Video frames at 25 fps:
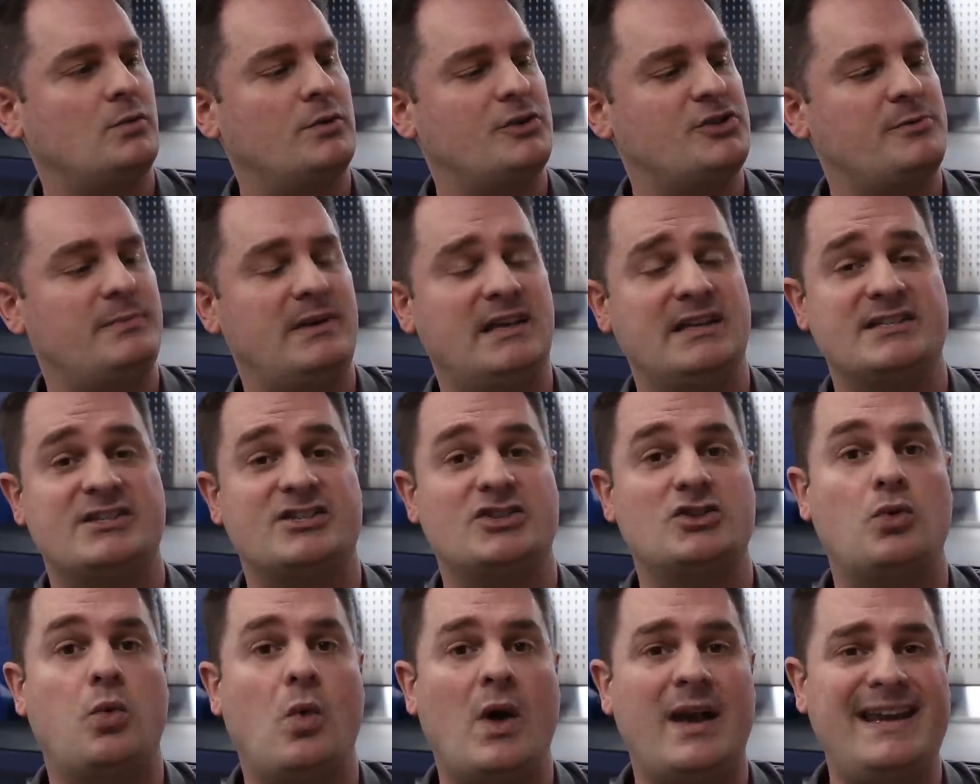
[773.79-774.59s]
which means
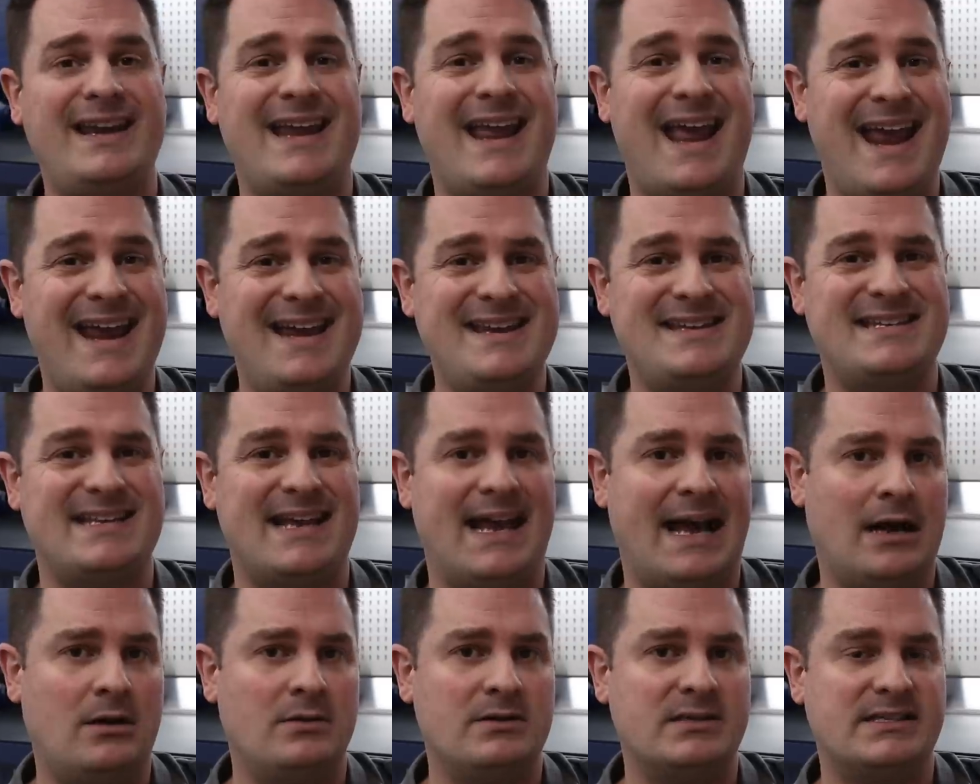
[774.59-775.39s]
28
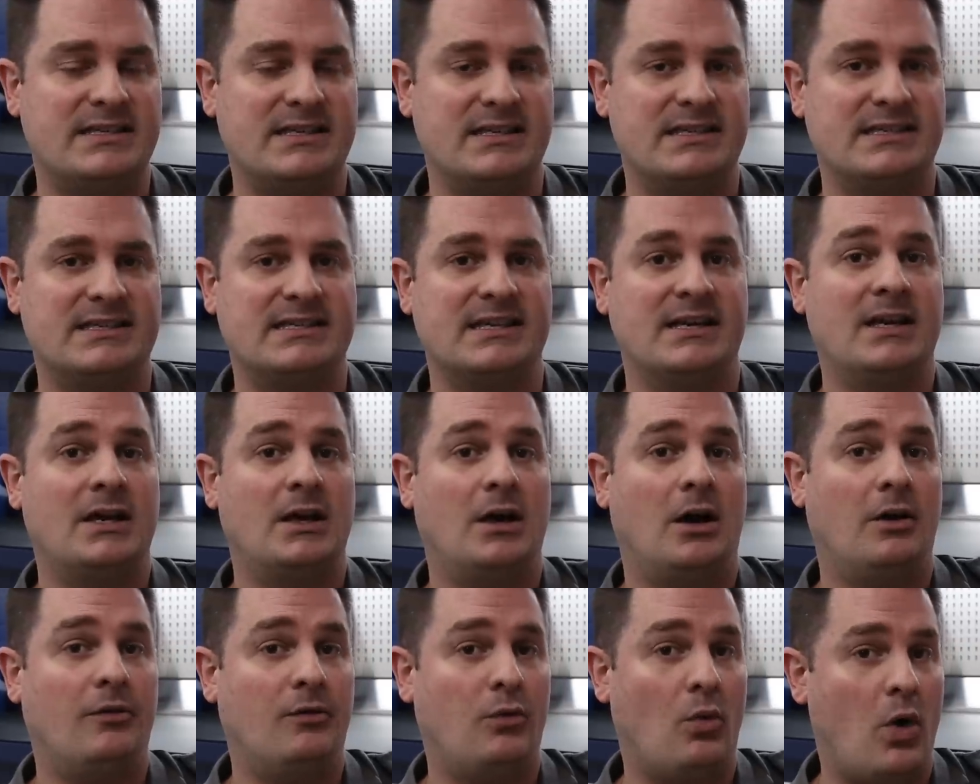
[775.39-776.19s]
ounces
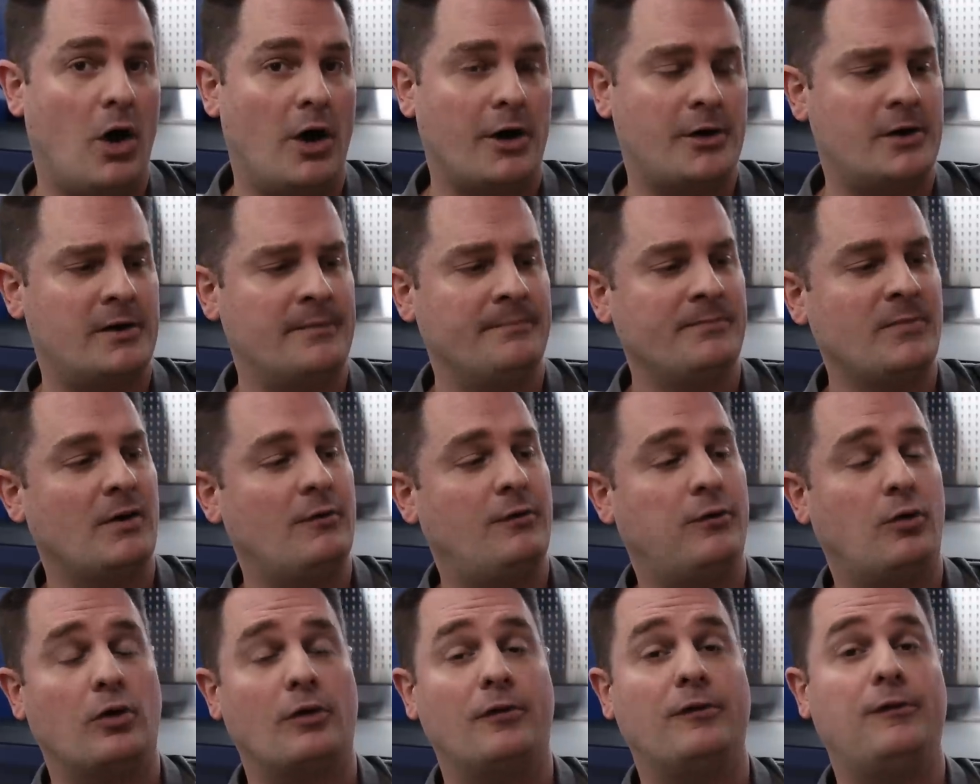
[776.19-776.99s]
of water
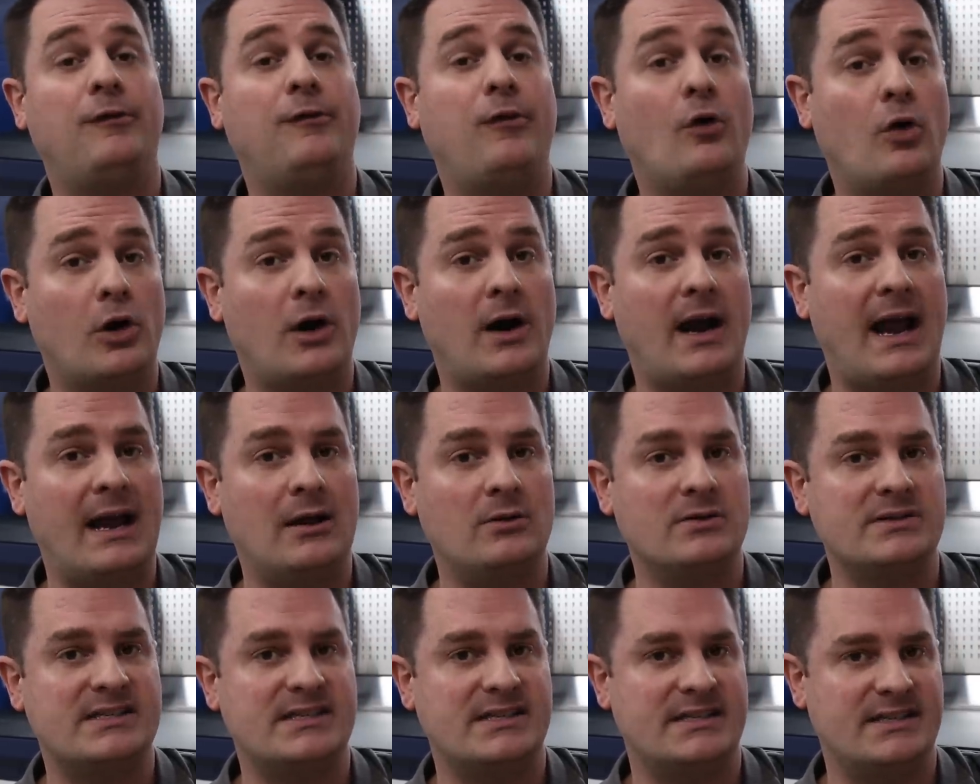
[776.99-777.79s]
for 4
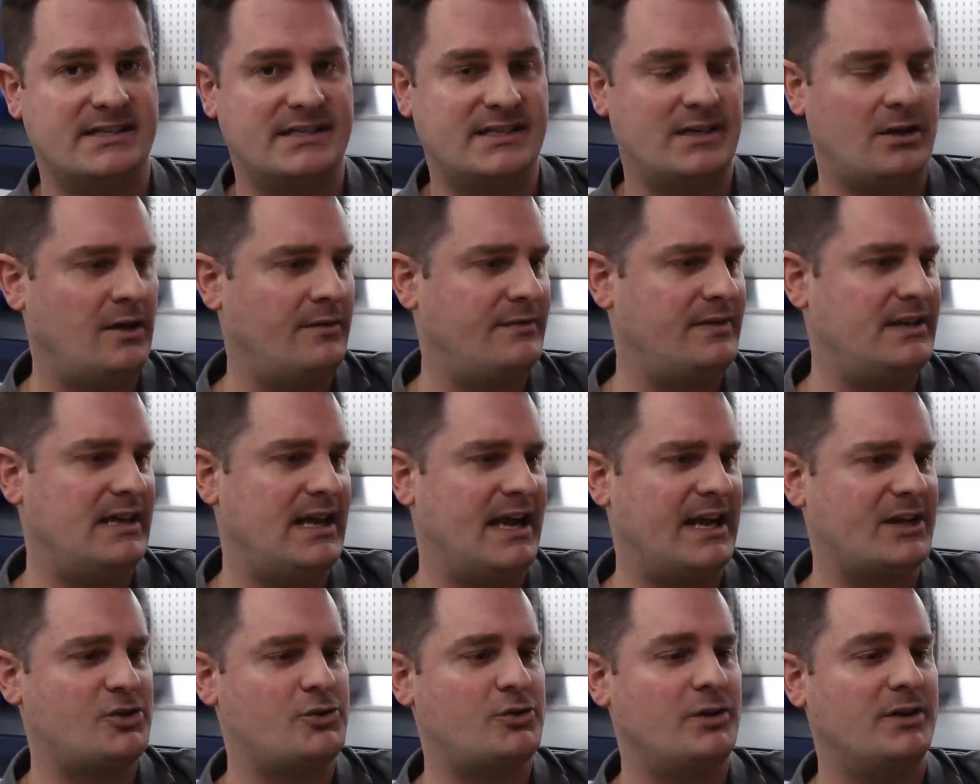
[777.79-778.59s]
ounces of the
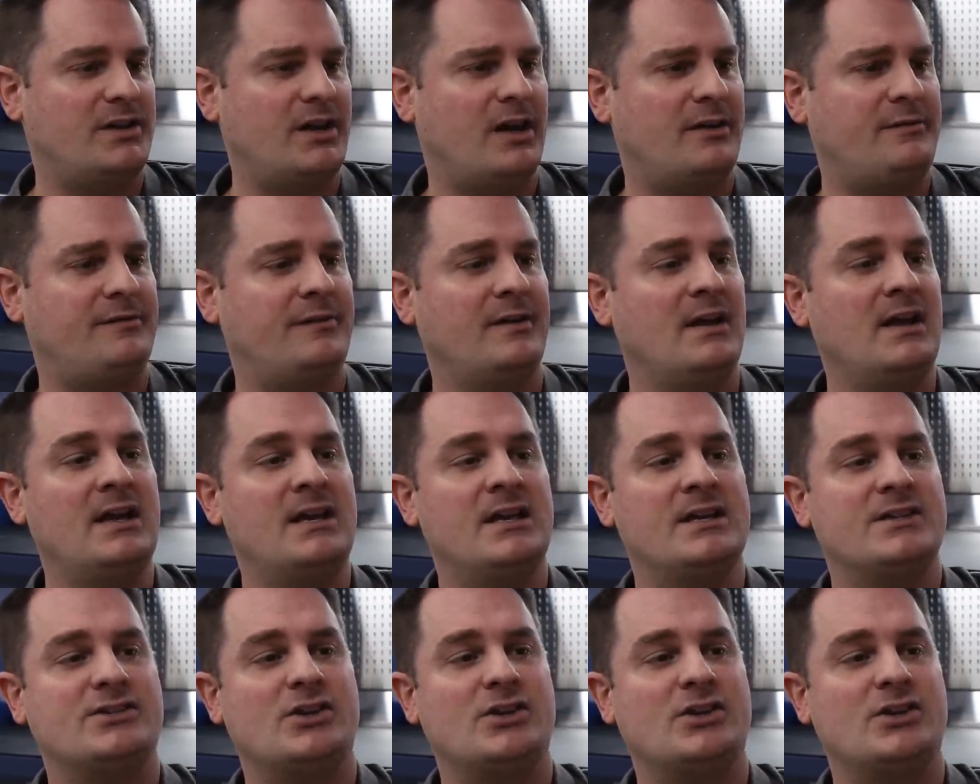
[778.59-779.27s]
extra tough.